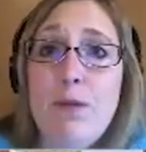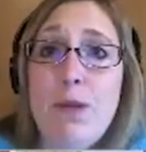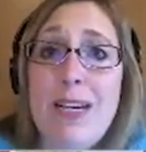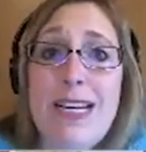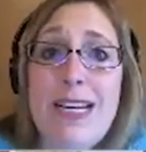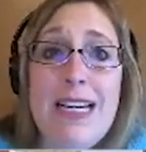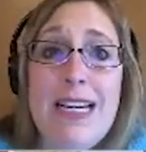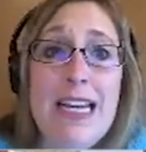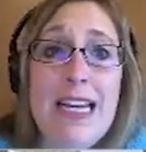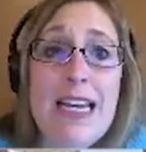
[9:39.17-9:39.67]

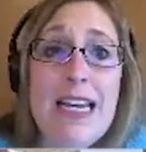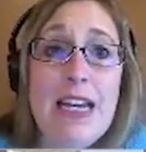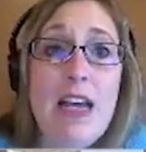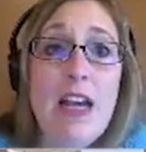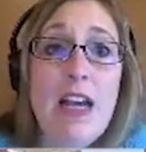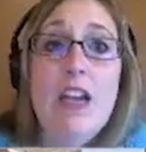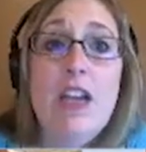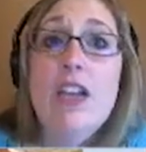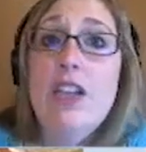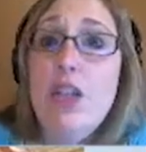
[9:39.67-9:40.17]
reading,
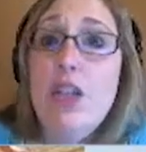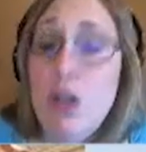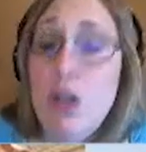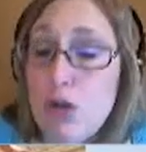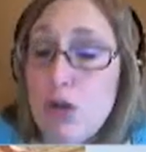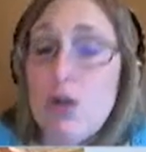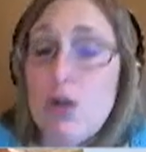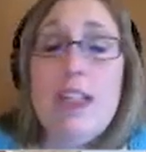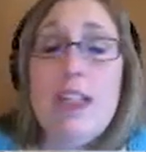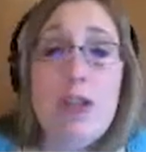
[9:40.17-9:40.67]

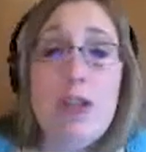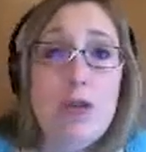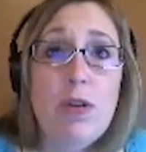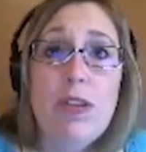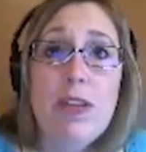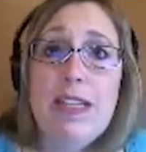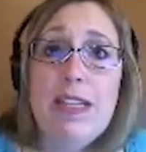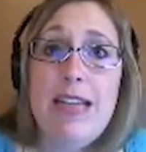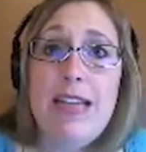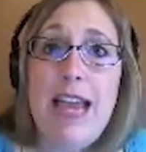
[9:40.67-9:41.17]
usually during
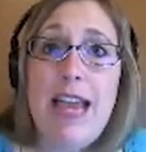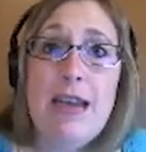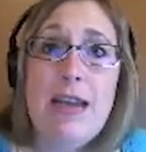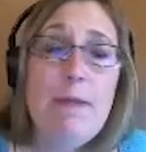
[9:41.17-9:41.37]
the day.